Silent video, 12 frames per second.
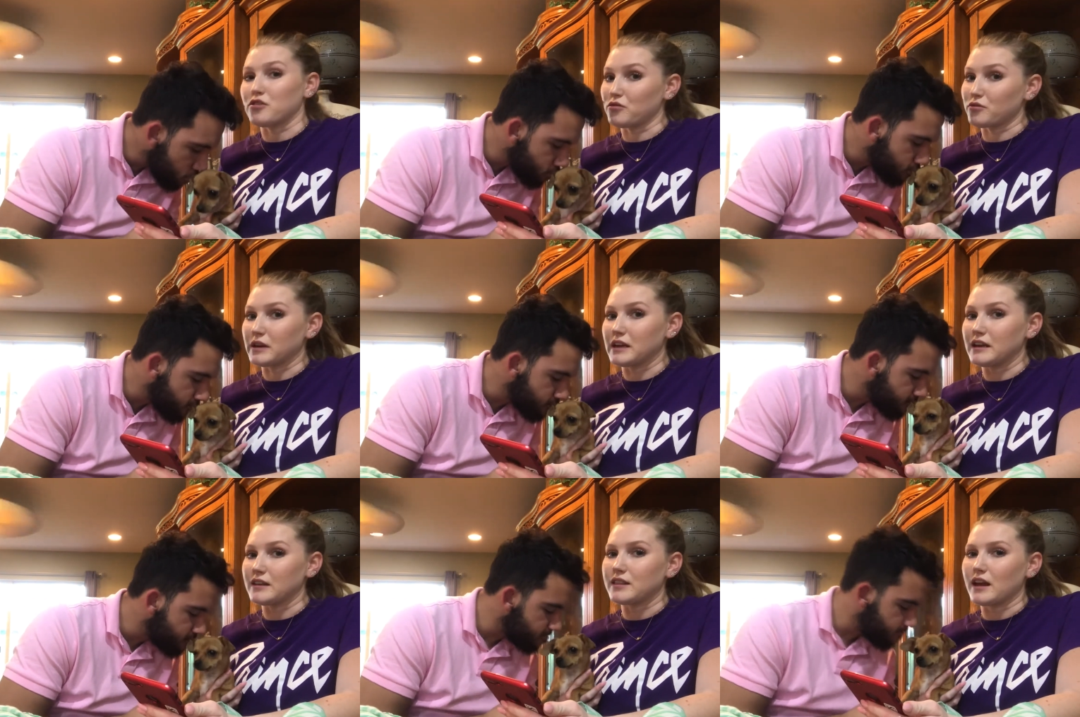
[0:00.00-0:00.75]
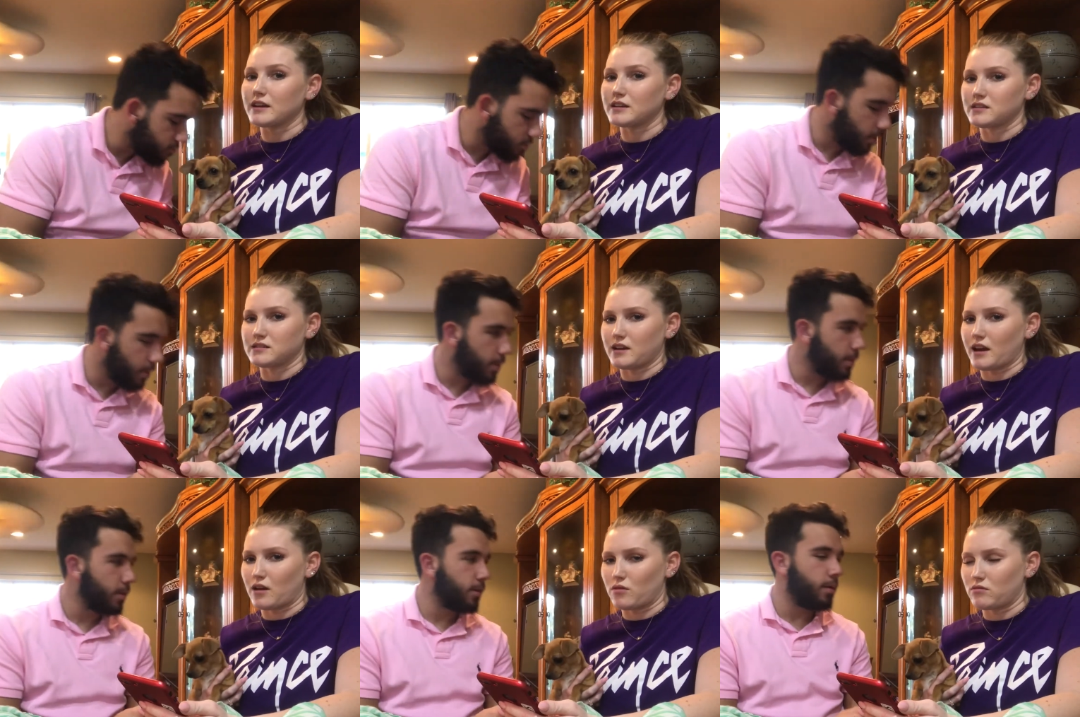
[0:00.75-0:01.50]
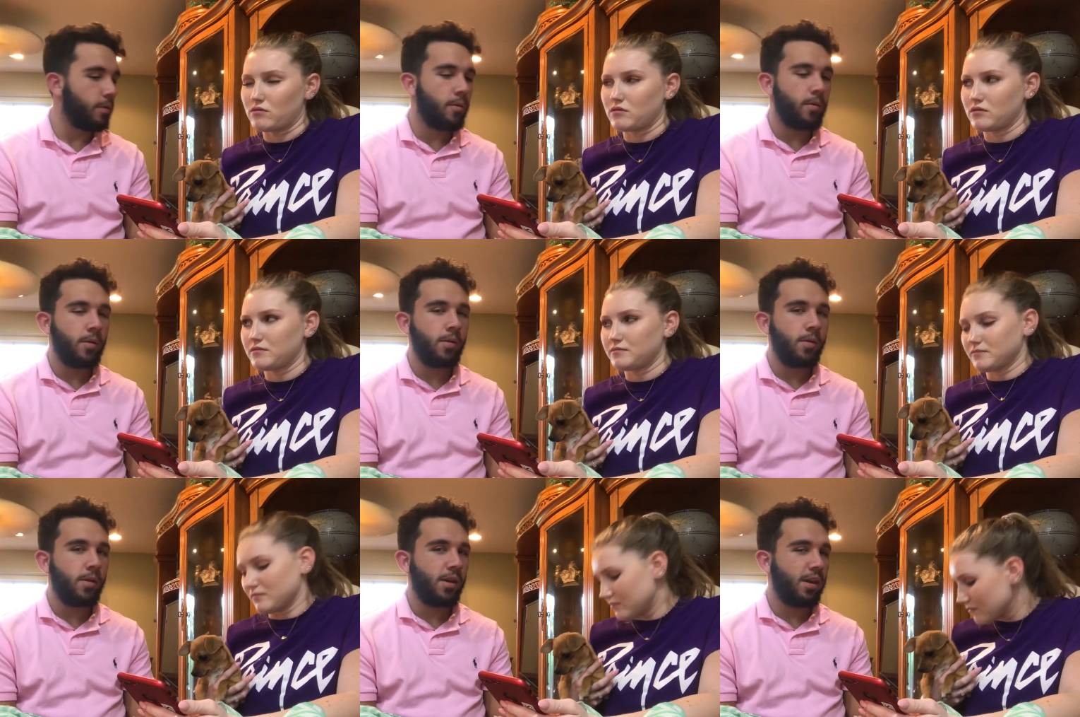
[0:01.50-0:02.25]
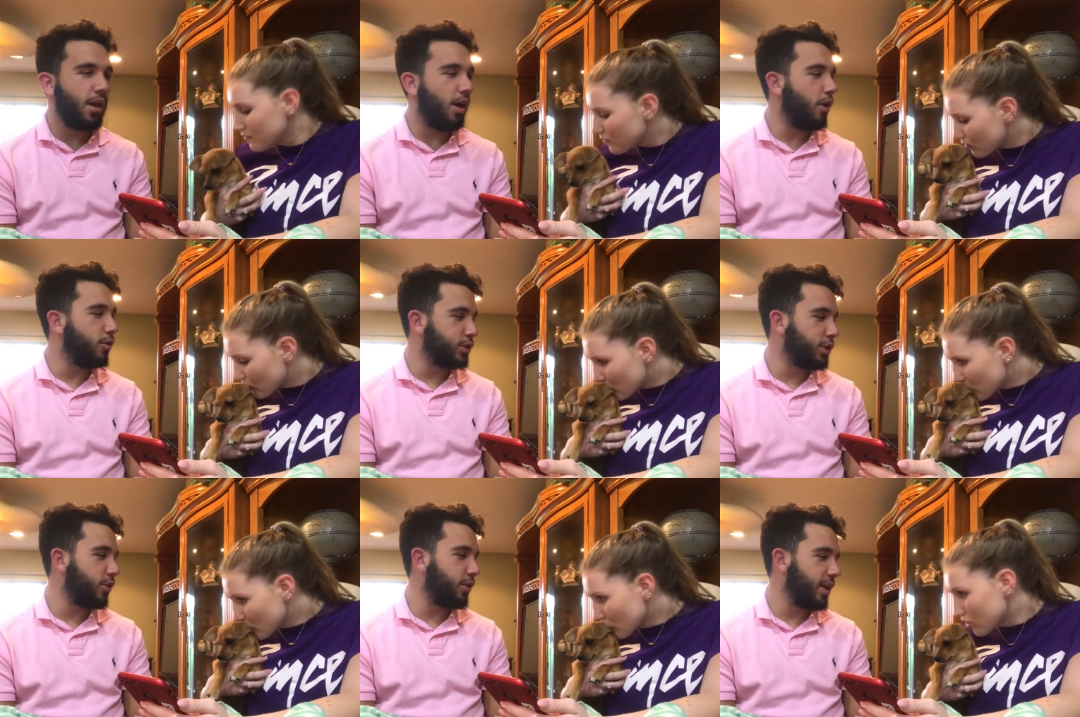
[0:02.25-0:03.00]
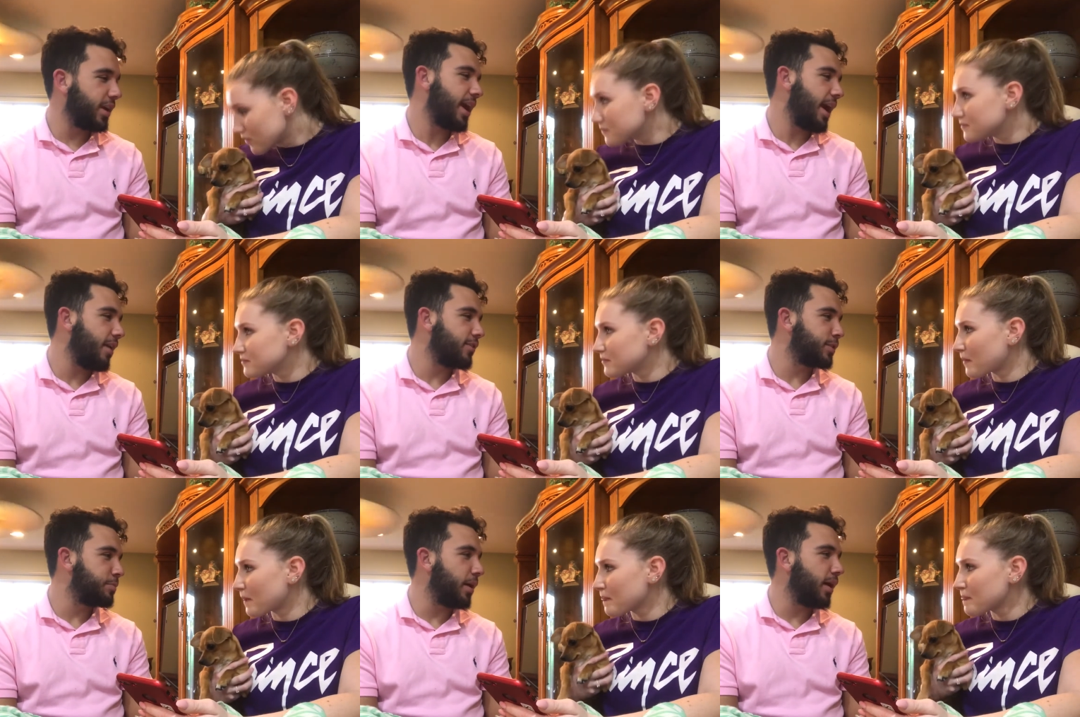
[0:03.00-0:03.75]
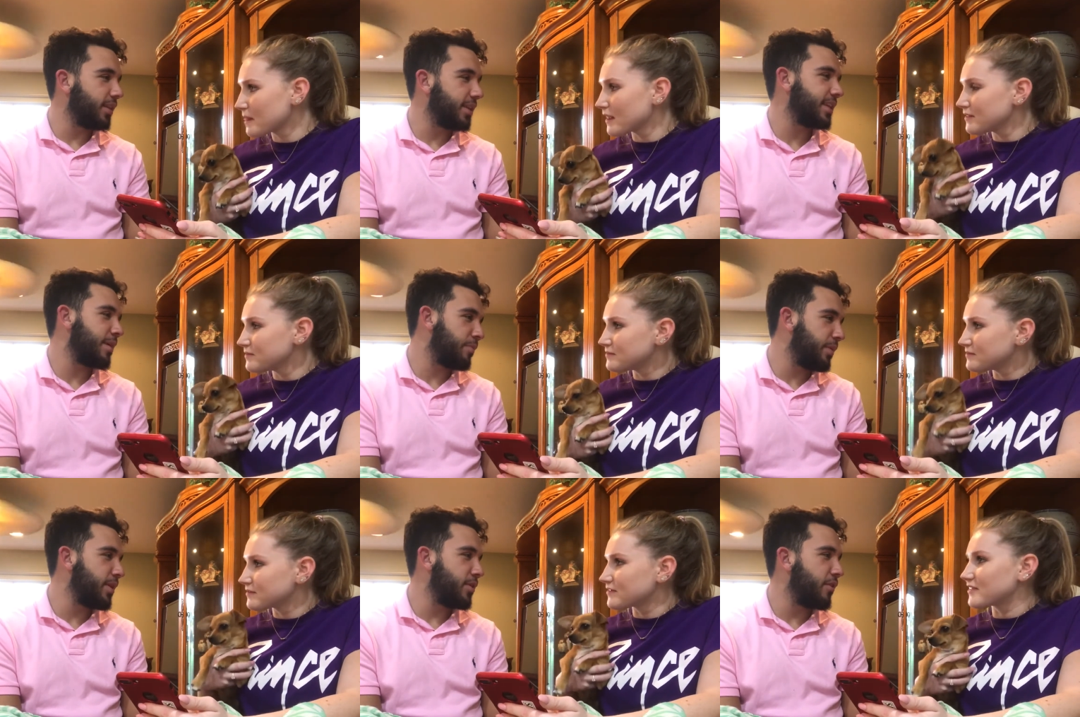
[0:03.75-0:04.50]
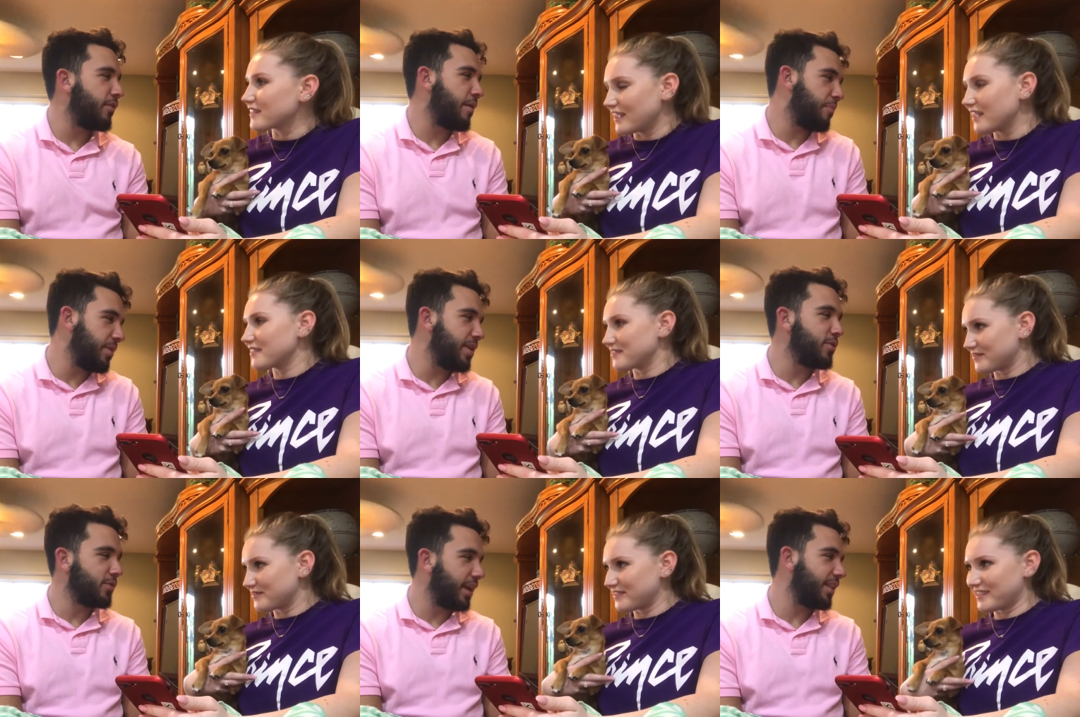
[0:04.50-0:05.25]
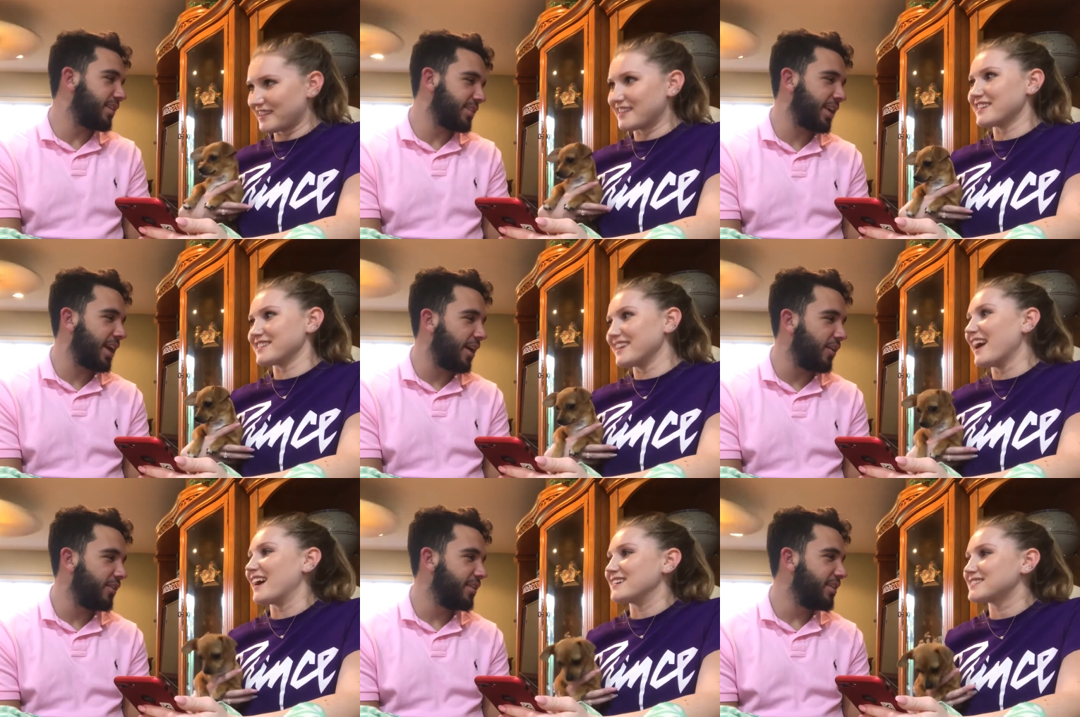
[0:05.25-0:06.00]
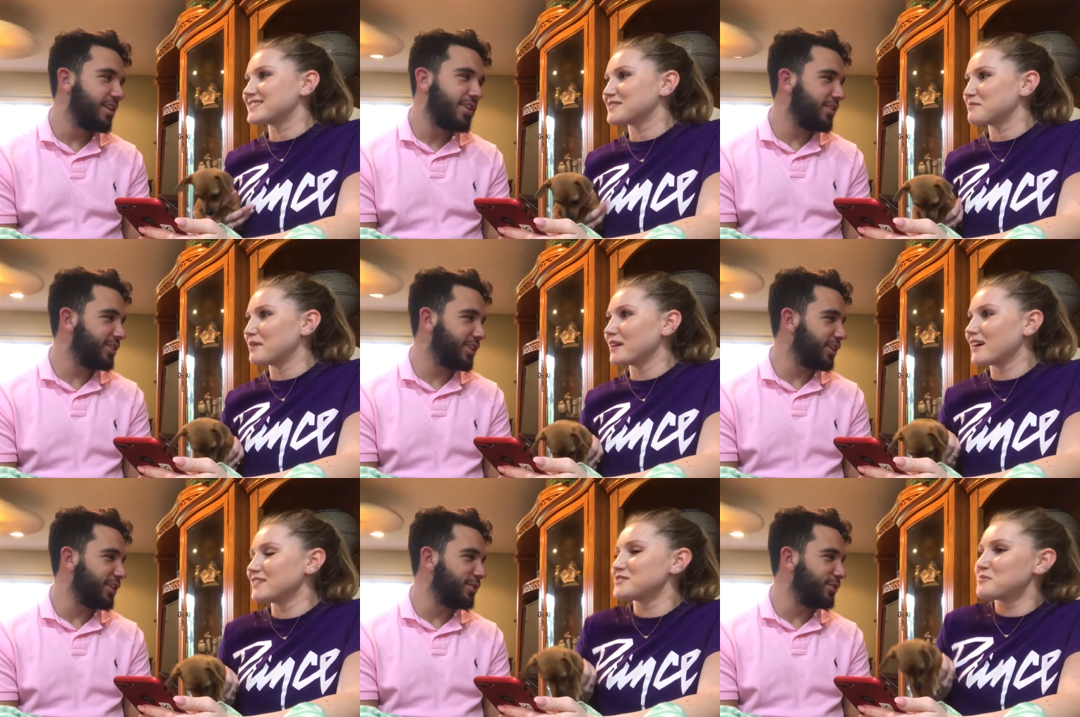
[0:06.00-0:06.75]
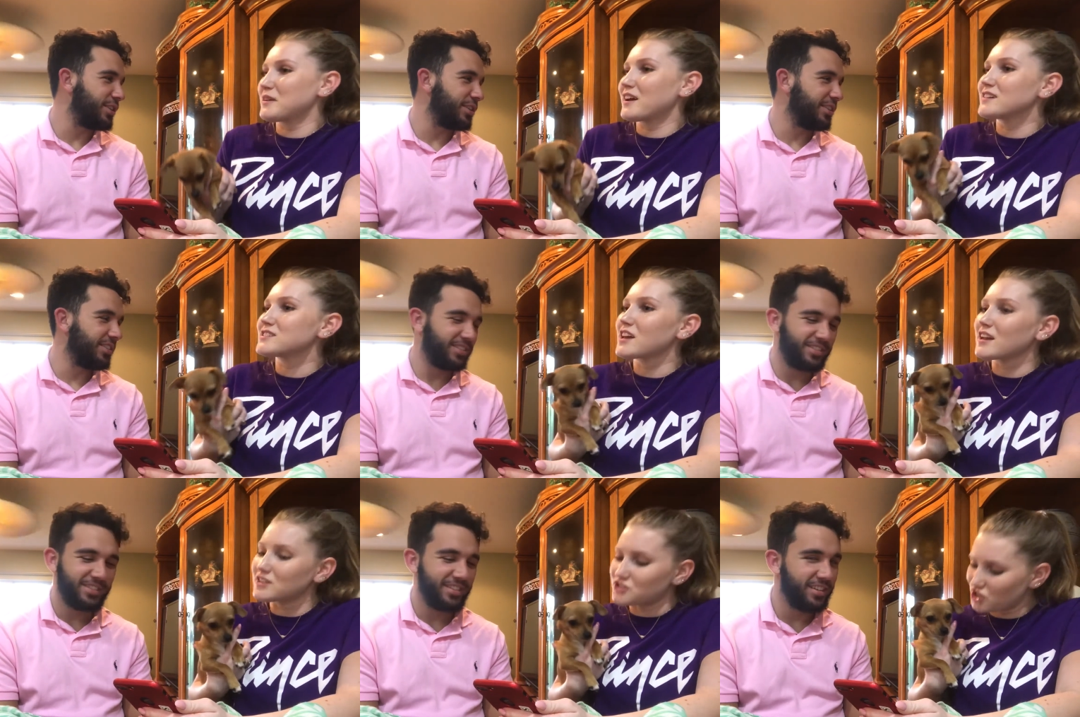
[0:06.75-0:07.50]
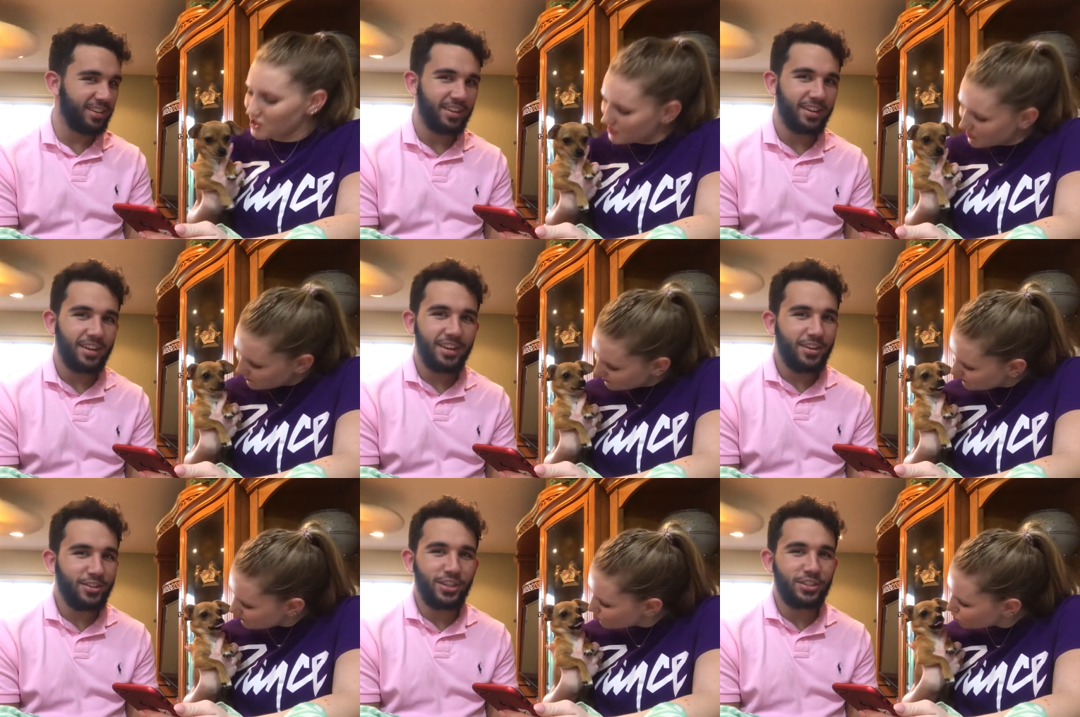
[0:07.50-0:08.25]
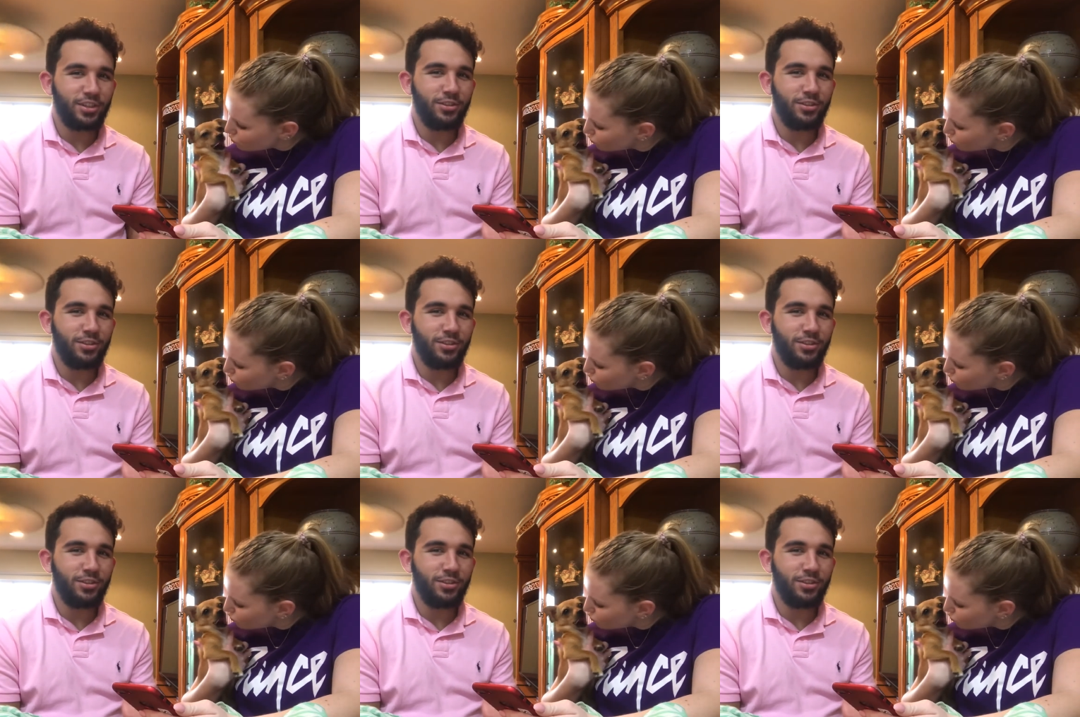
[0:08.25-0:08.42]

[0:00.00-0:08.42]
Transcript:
Speaker 1: three, then it doesn't count.
Speaker 2: Oh, so it counts unless I beat you. If I beat you, then it doesn't count. Yes. You're such because, a loser. Because, like, it cheated. You're such a